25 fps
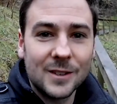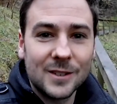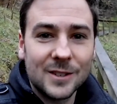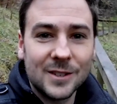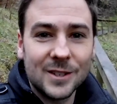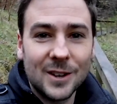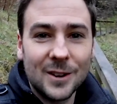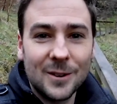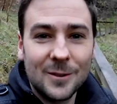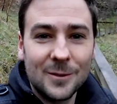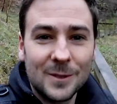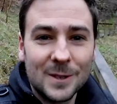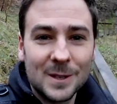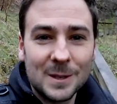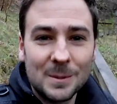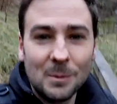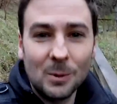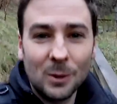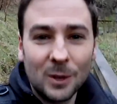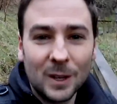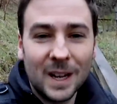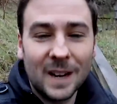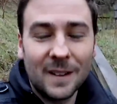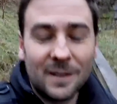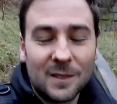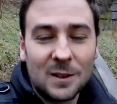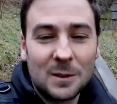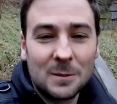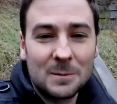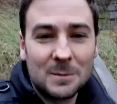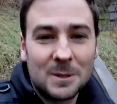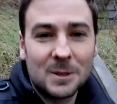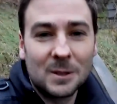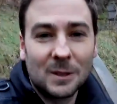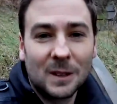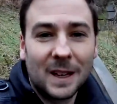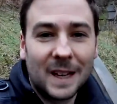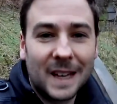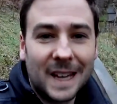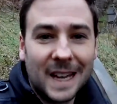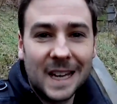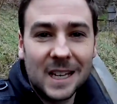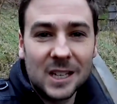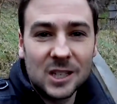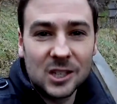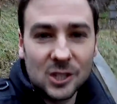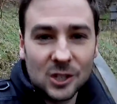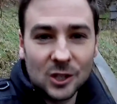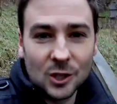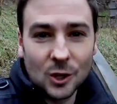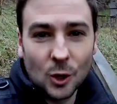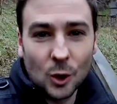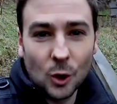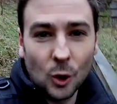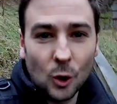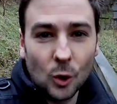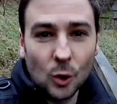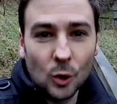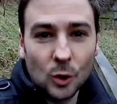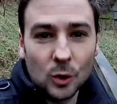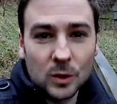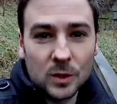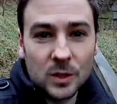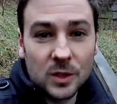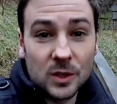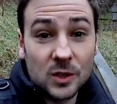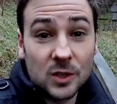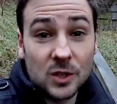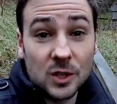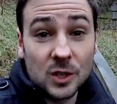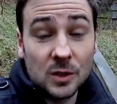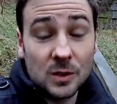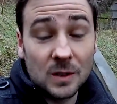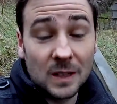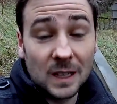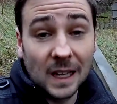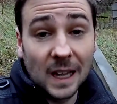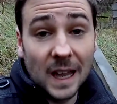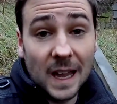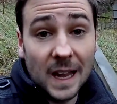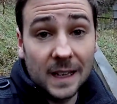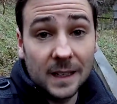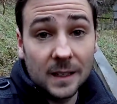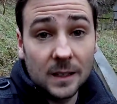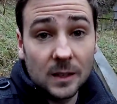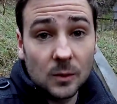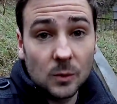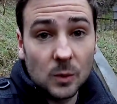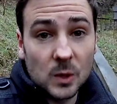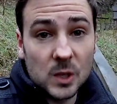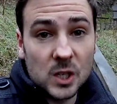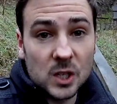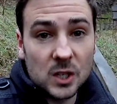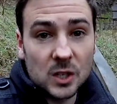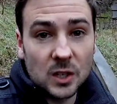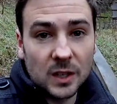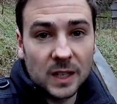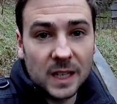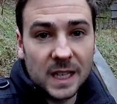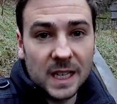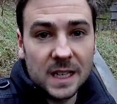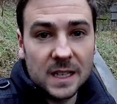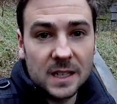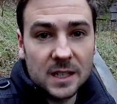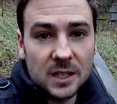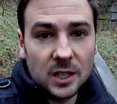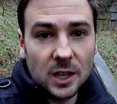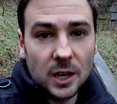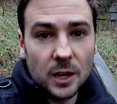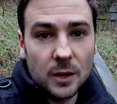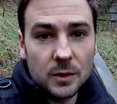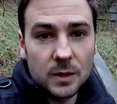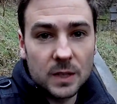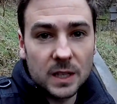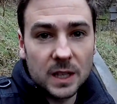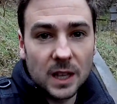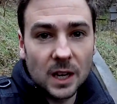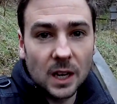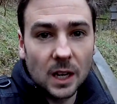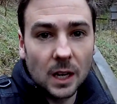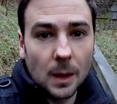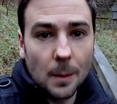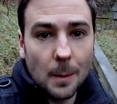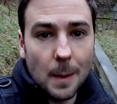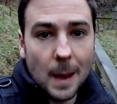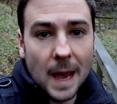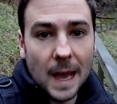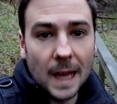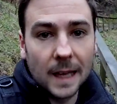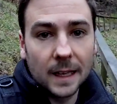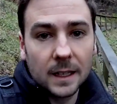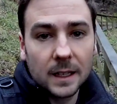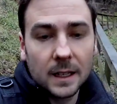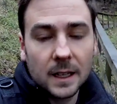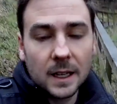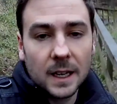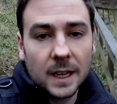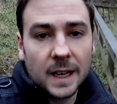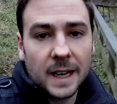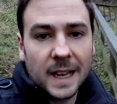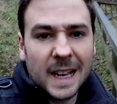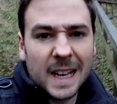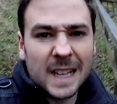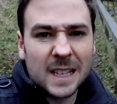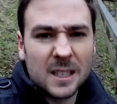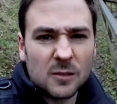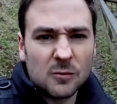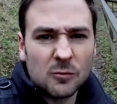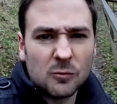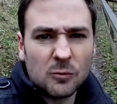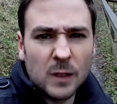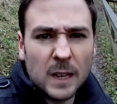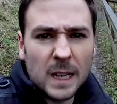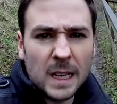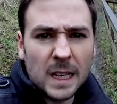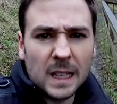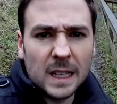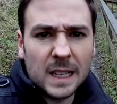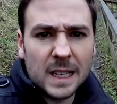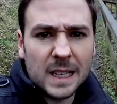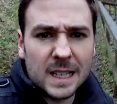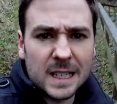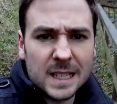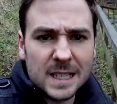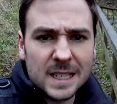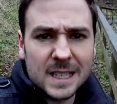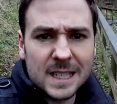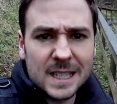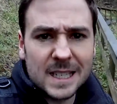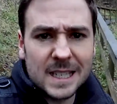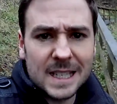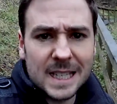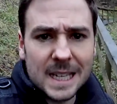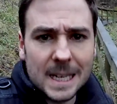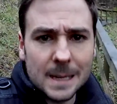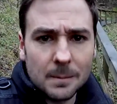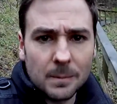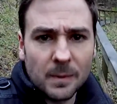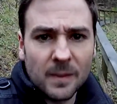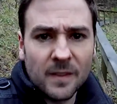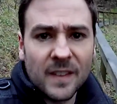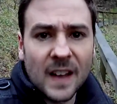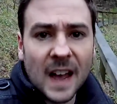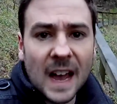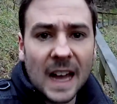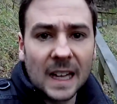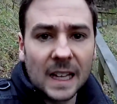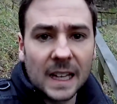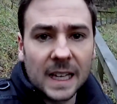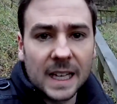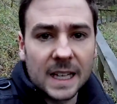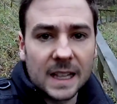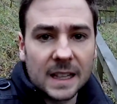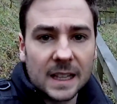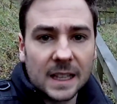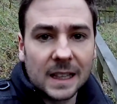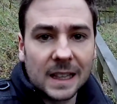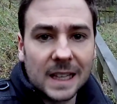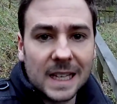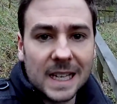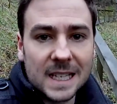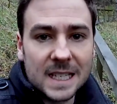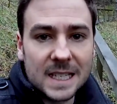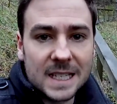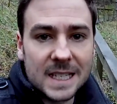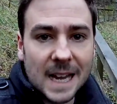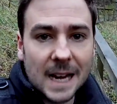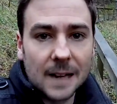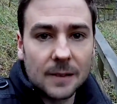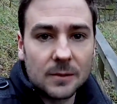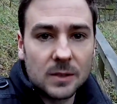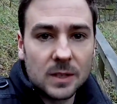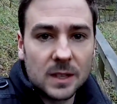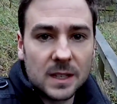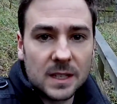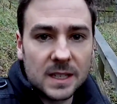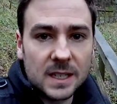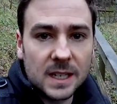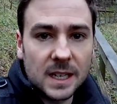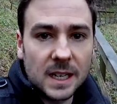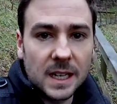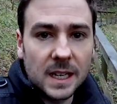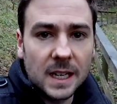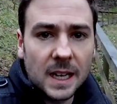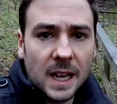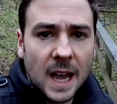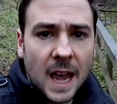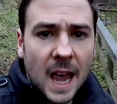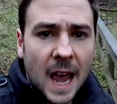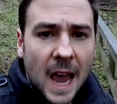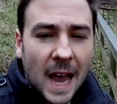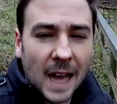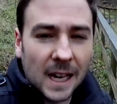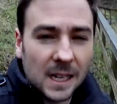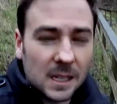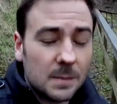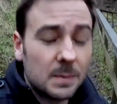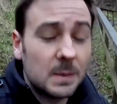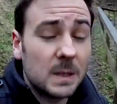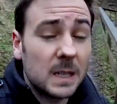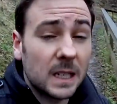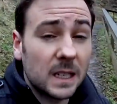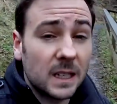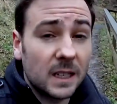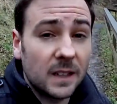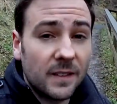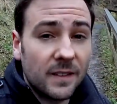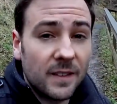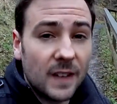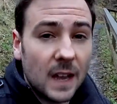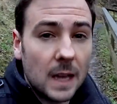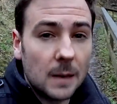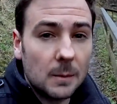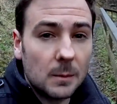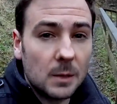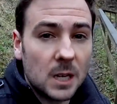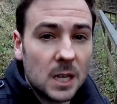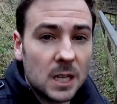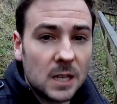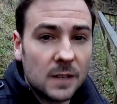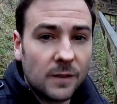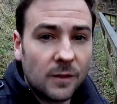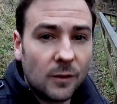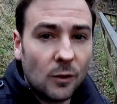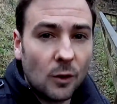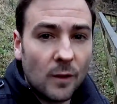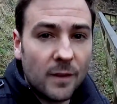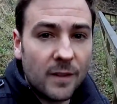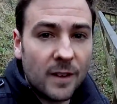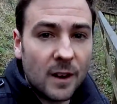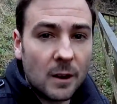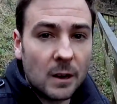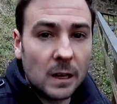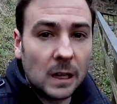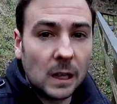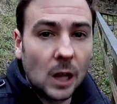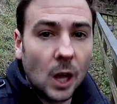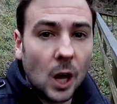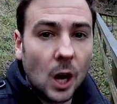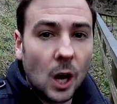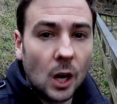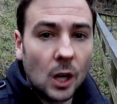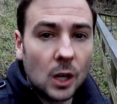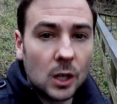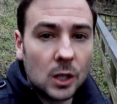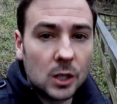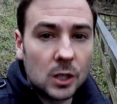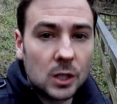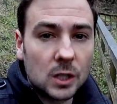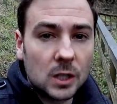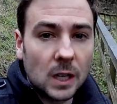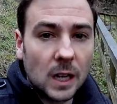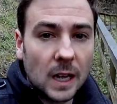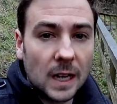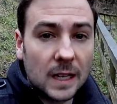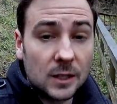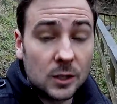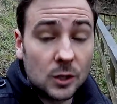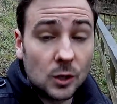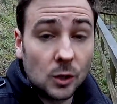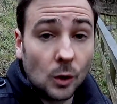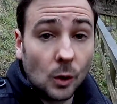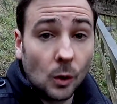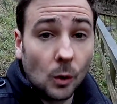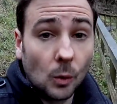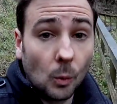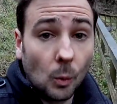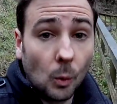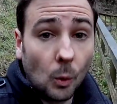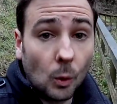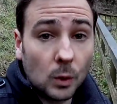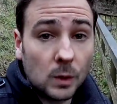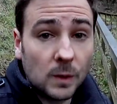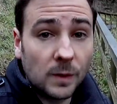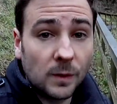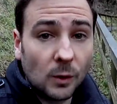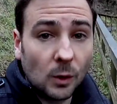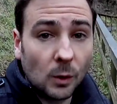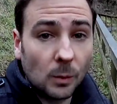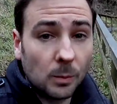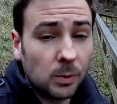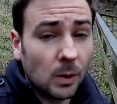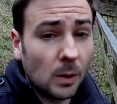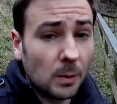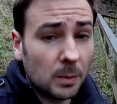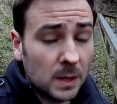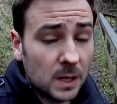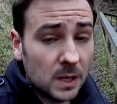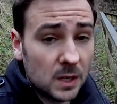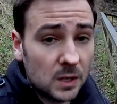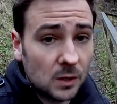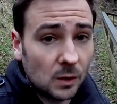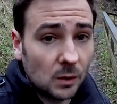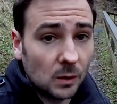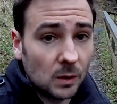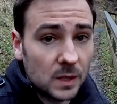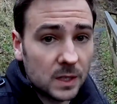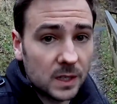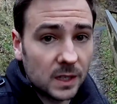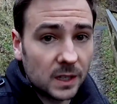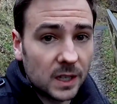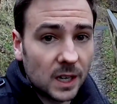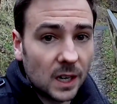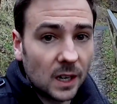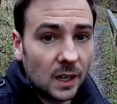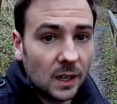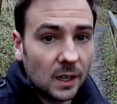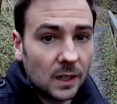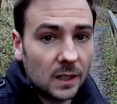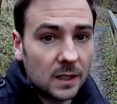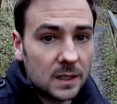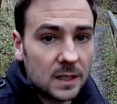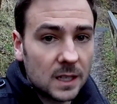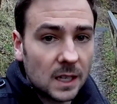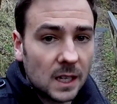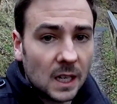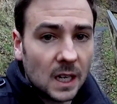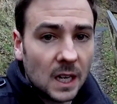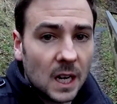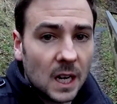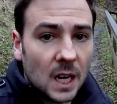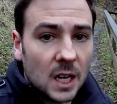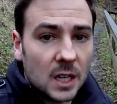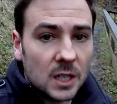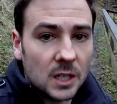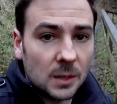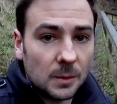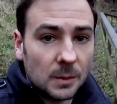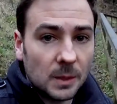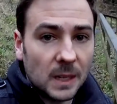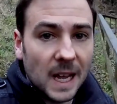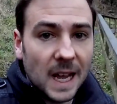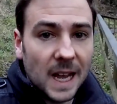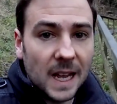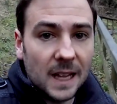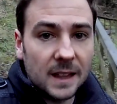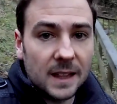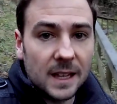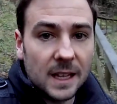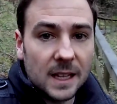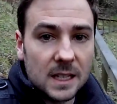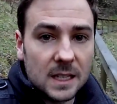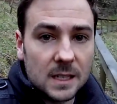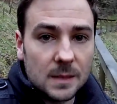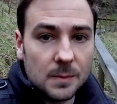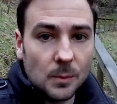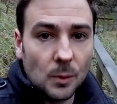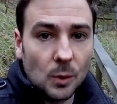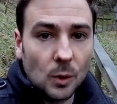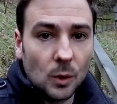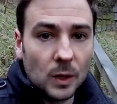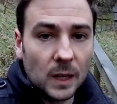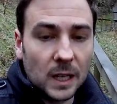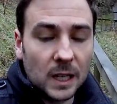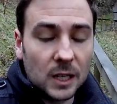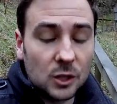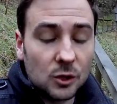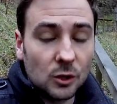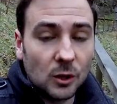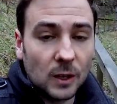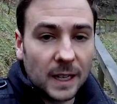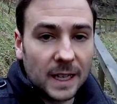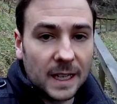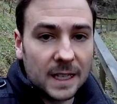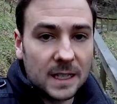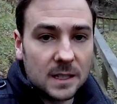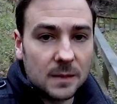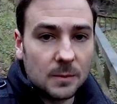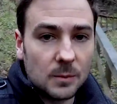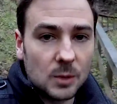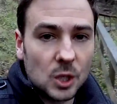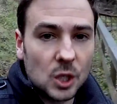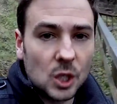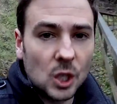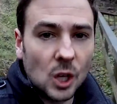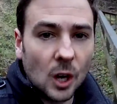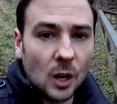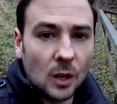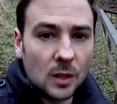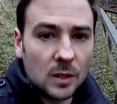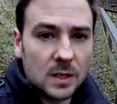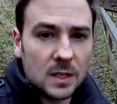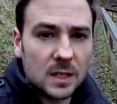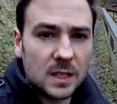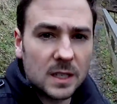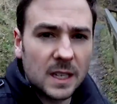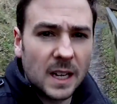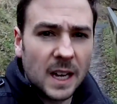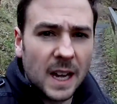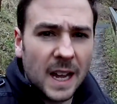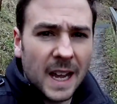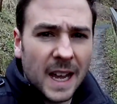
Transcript: So this morning I've come to a location called Dhoon Glen, which is on the east coast of the Isle of Man. It's a really steep valley that leads down to the sea, and it's particularly famous for a very large and tall waterfall, probably the tallest on the island. So I'm going to head there this morning and try and get some shots.